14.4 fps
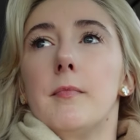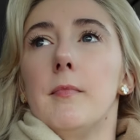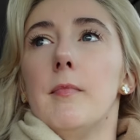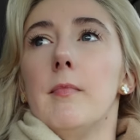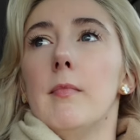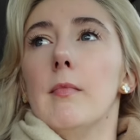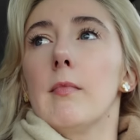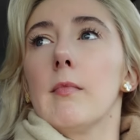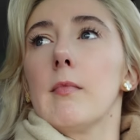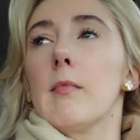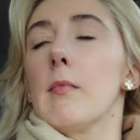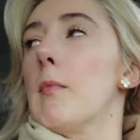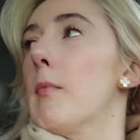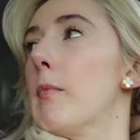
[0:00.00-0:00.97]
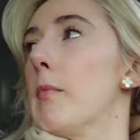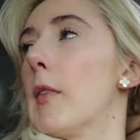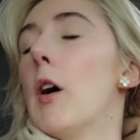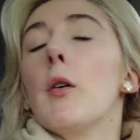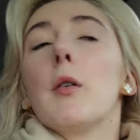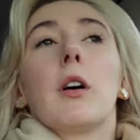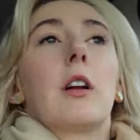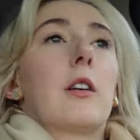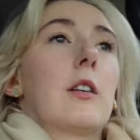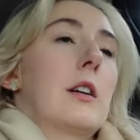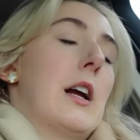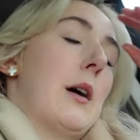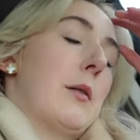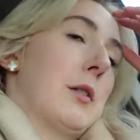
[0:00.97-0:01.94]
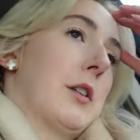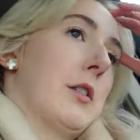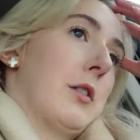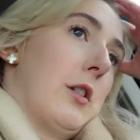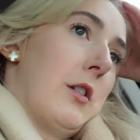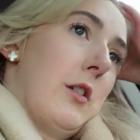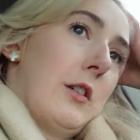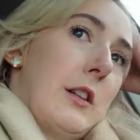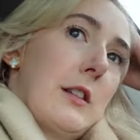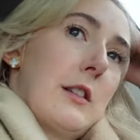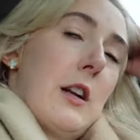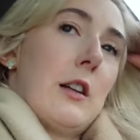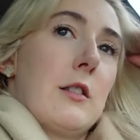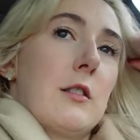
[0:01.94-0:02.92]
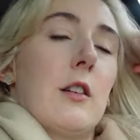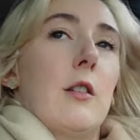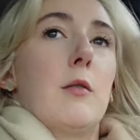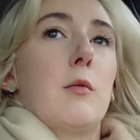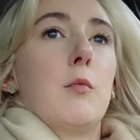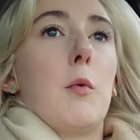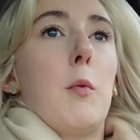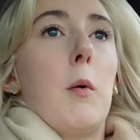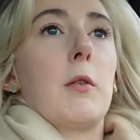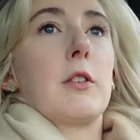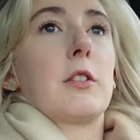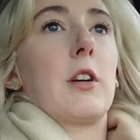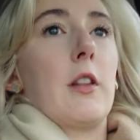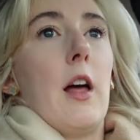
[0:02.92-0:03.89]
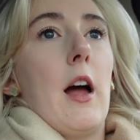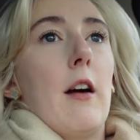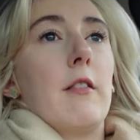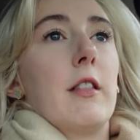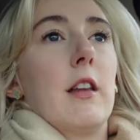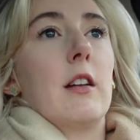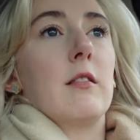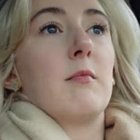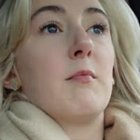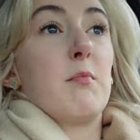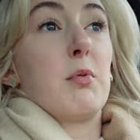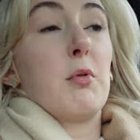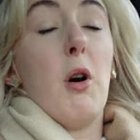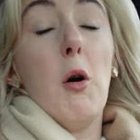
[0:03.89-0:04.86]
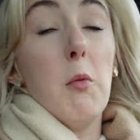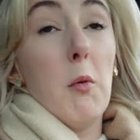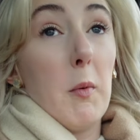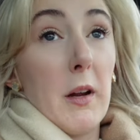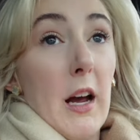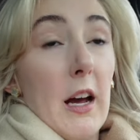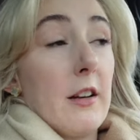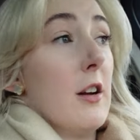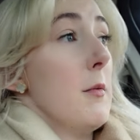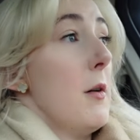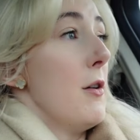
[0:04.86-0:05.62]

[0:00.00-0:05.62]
Next. Oh, we're gonna yeah, we're gonna look online instead. So we'll probably just go there and then probably head home.